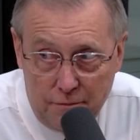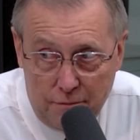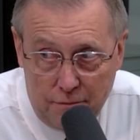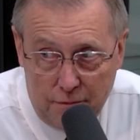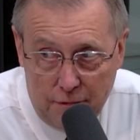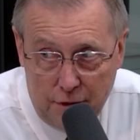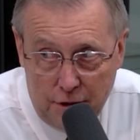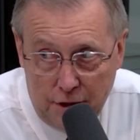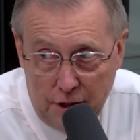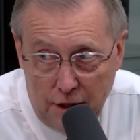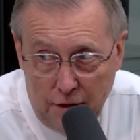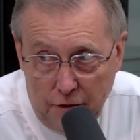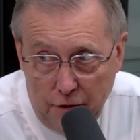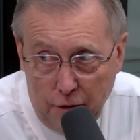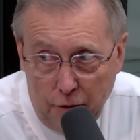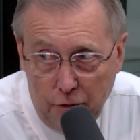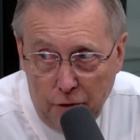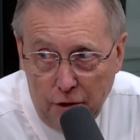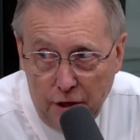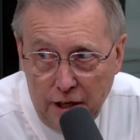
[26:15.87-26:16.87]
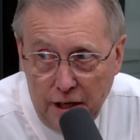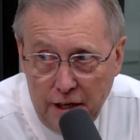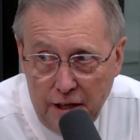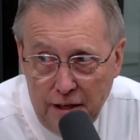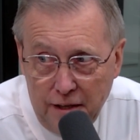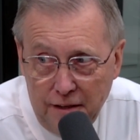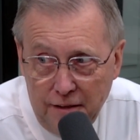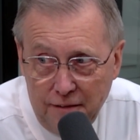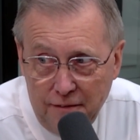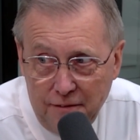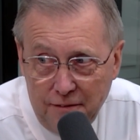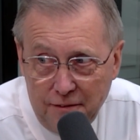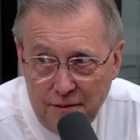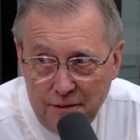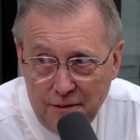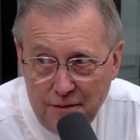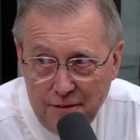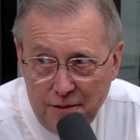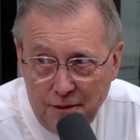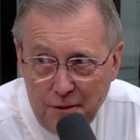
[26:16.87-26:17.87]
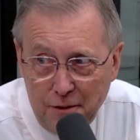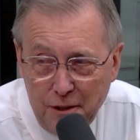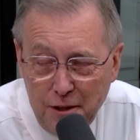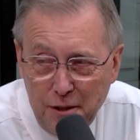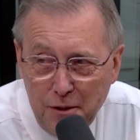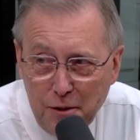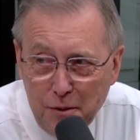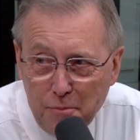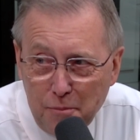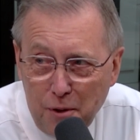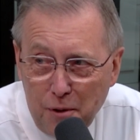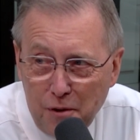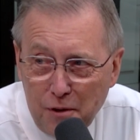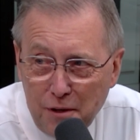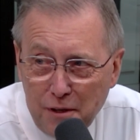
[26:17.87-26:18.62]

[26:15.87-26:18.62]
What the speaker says: is that 30-year mark?